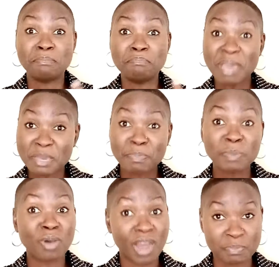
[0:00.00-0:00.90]
Make
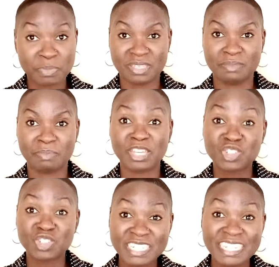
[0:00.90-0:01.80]
people happy by
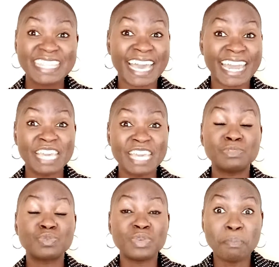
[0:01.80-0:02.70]
treating their
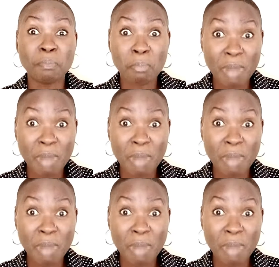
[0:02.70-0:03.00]
names with